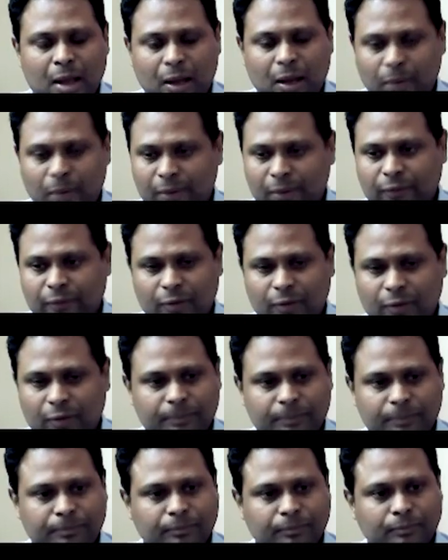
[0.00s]
However,
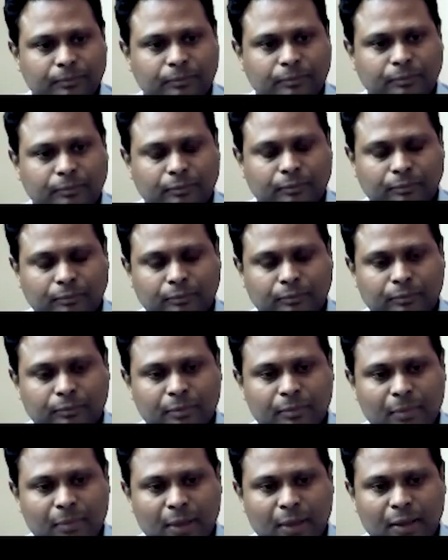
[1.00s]

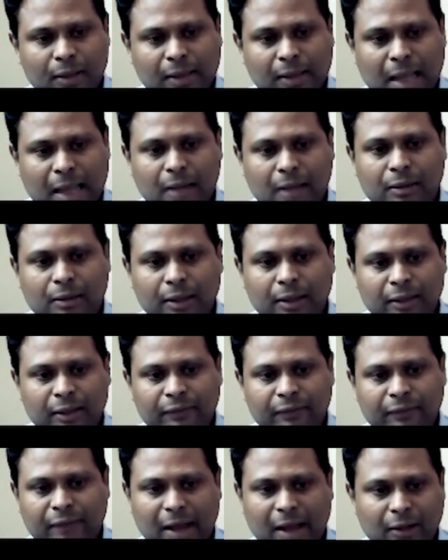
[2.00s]

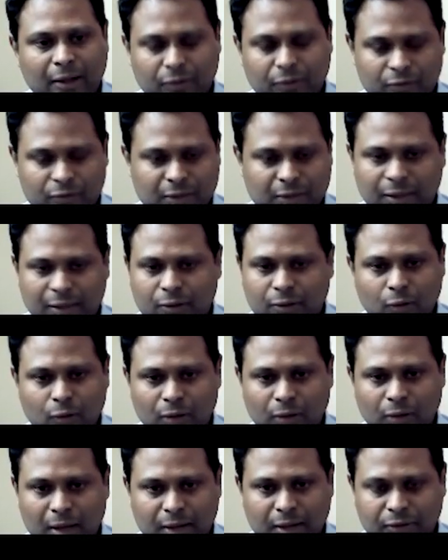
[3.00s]
calculating values like
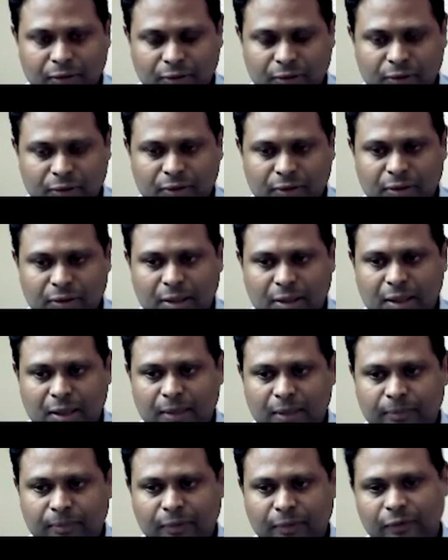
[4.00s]
totalizers,
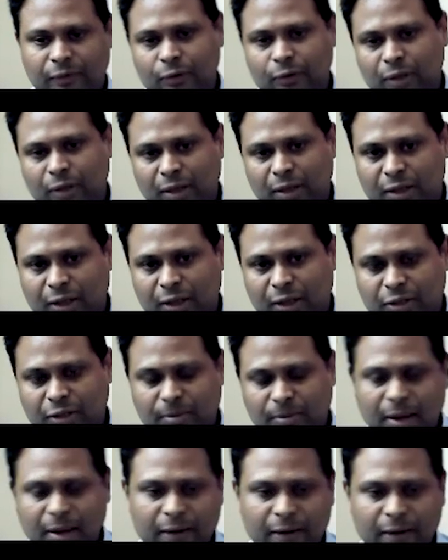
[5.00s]
uh, if you do that in the
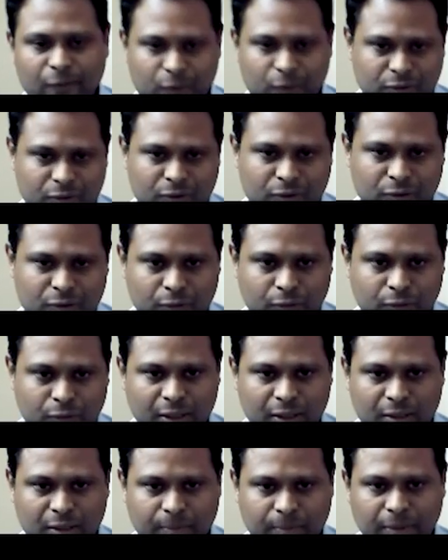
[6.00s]
HMI versus doing
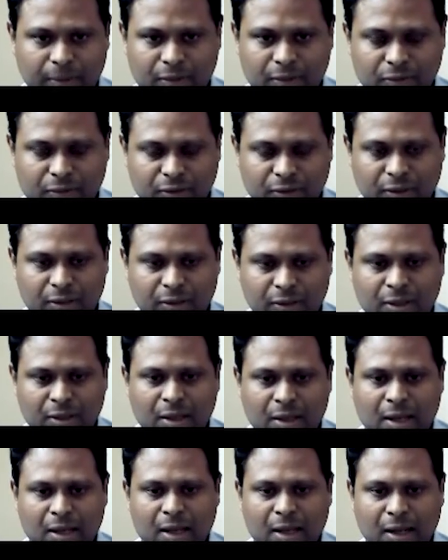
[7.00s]
it in the PLC,
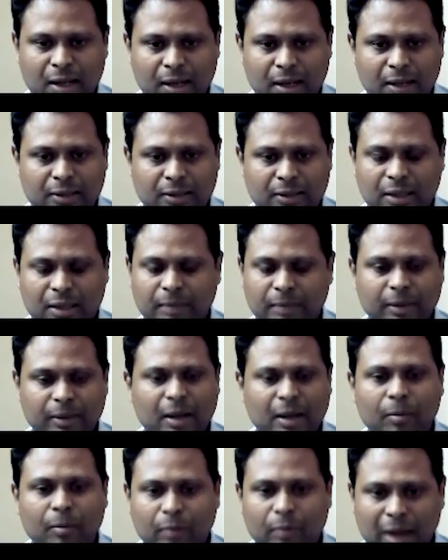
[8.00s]
uh, it's going to be a
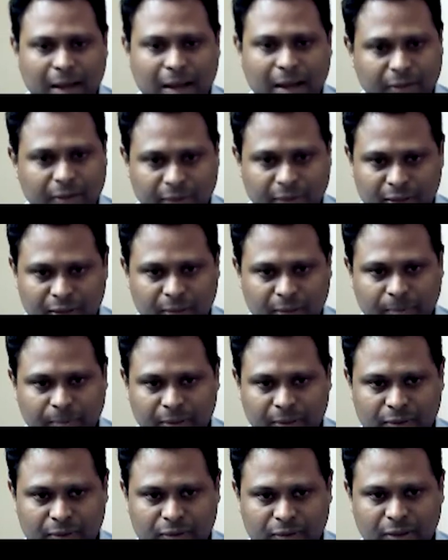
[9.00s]
lot more accurate in the
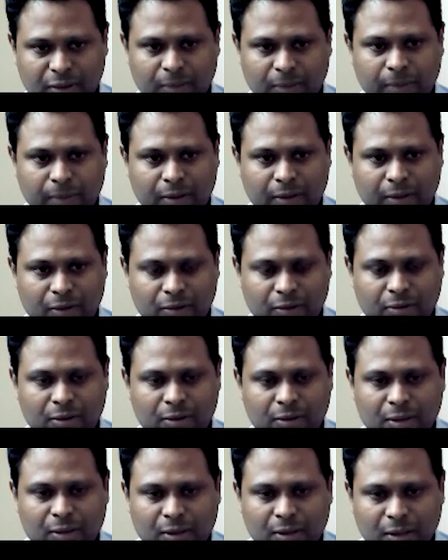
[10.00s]
PLC
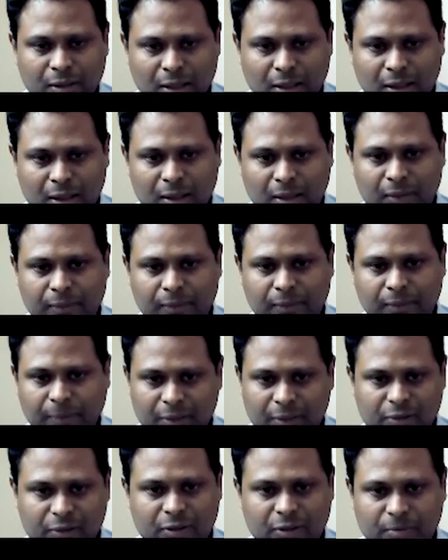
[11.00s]
because uh, the
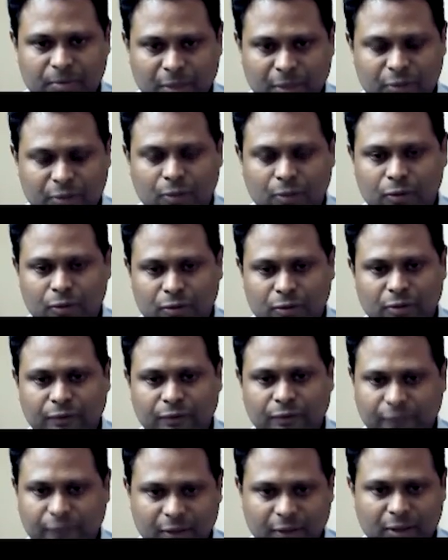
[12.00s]
PLC is much closer to
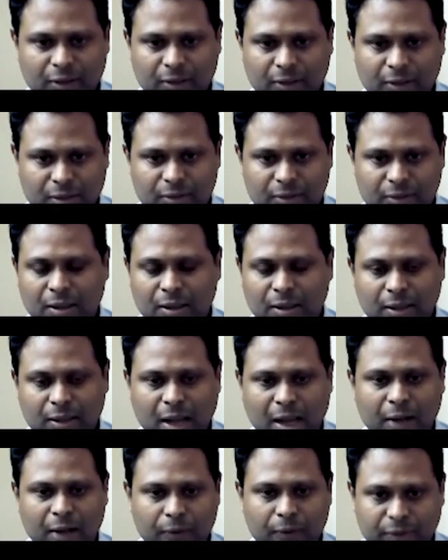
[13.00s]
the field because the
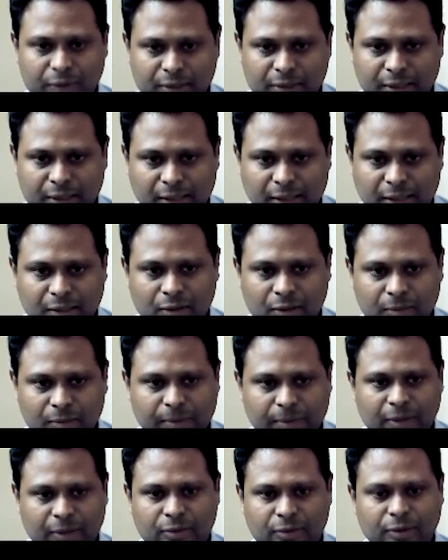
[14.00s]
I/O is connected to the
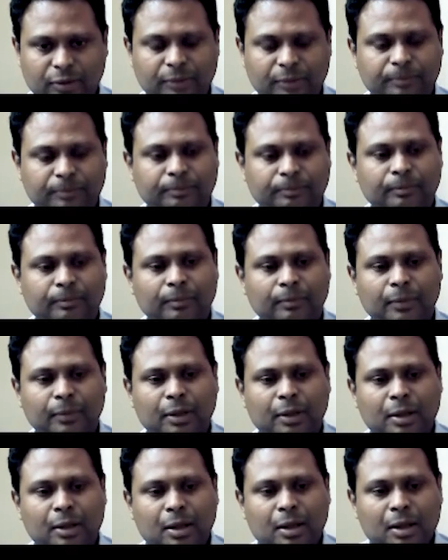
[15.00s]
PLC.
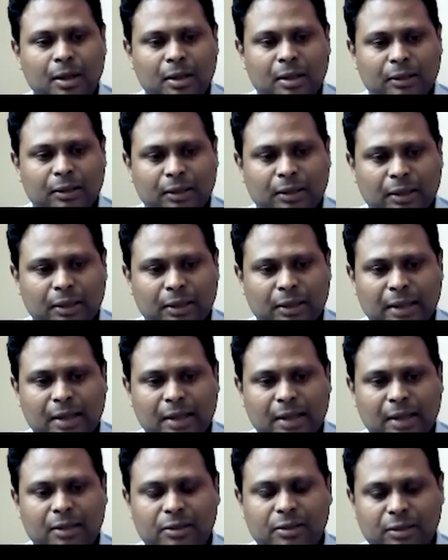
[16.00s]
The
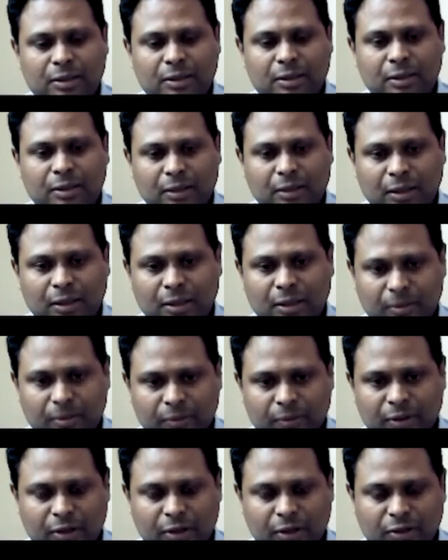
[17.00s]
latency, in
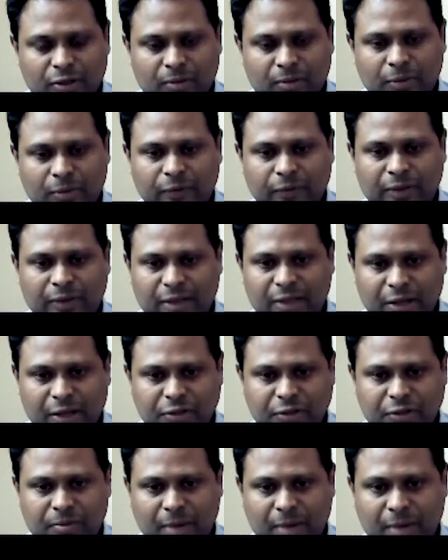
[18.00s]
communication between the
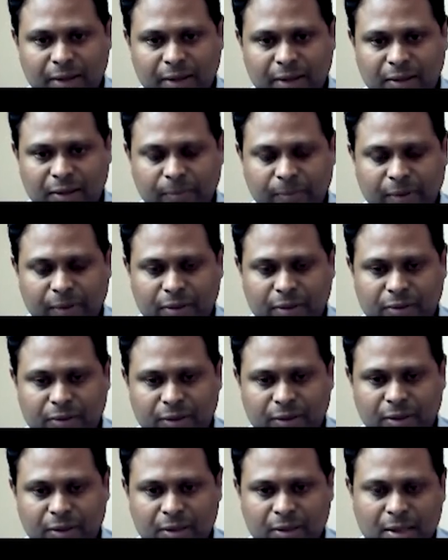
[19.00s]
HMI and the
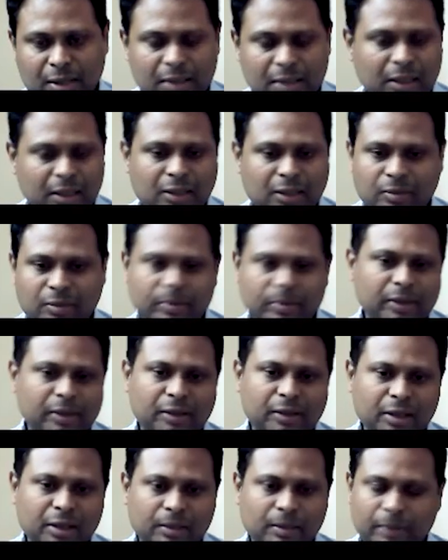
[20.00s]
PLC, that's a big
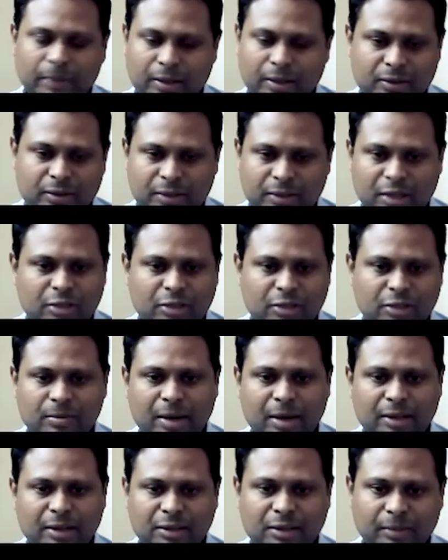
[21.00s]
deal because the
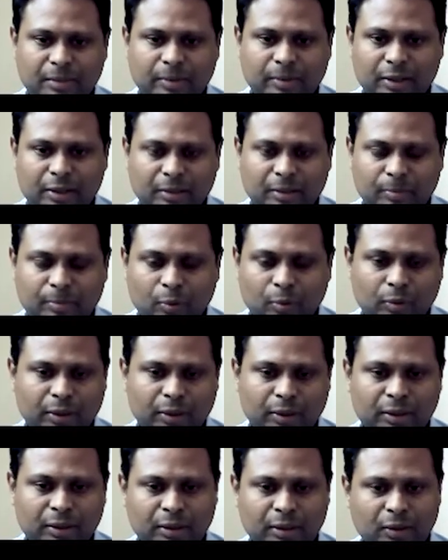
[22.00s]
HMI is typically
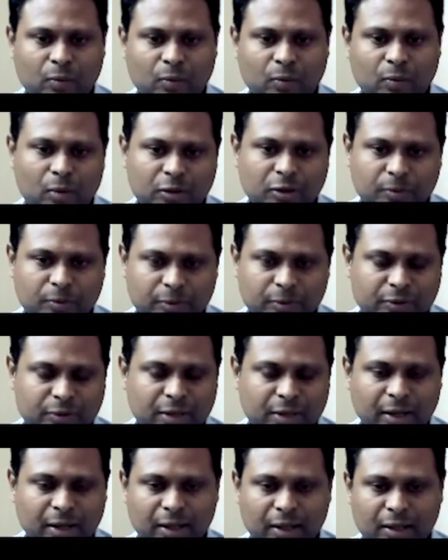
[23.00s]
polling you know, once per
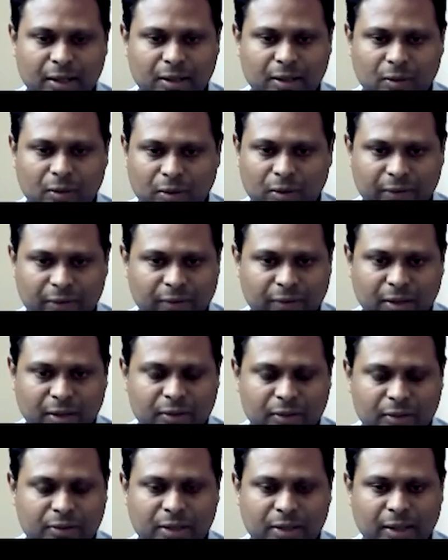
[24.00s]
second or every
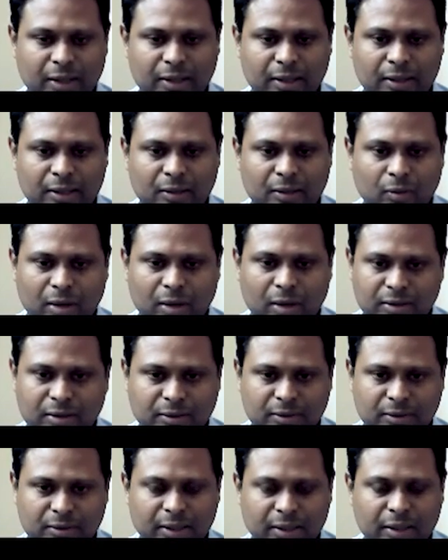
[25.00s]
other second or
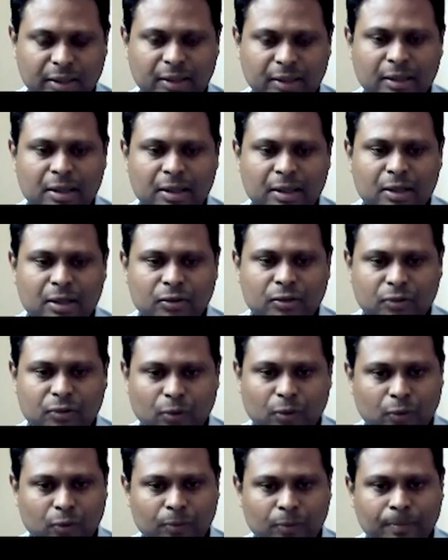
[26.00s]
as needed.
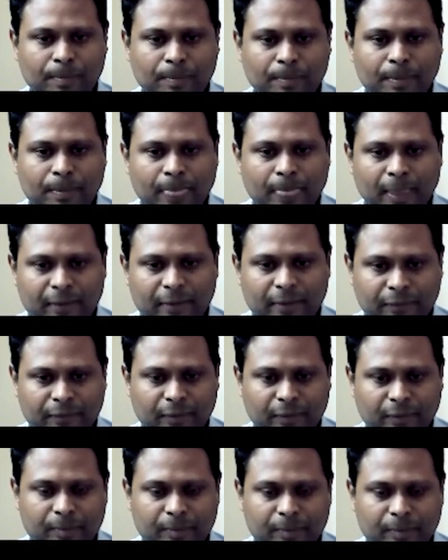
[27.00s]
So
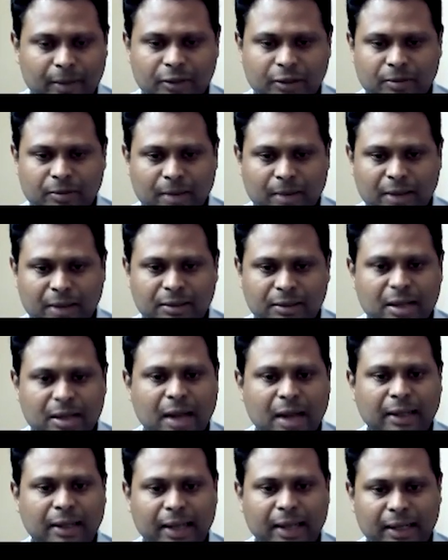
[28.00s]
HMI is
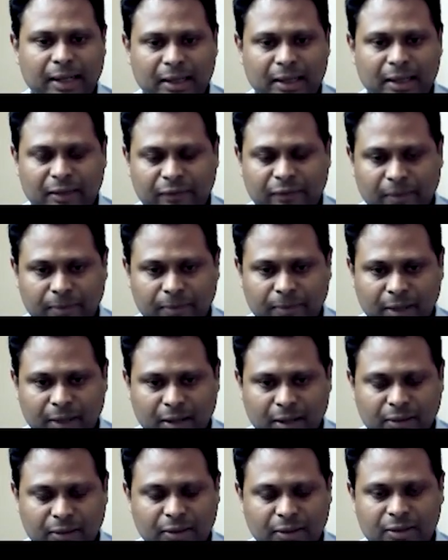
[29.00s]
not getting enough
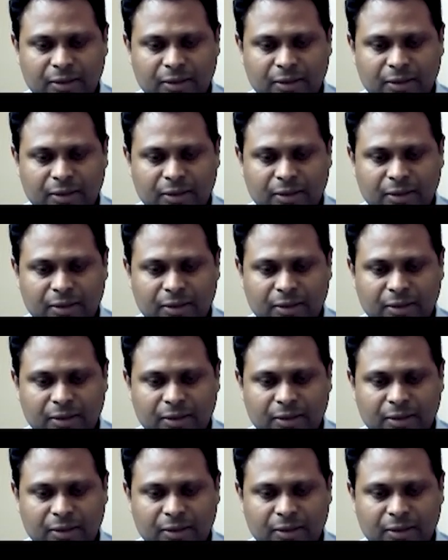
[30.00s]
updates.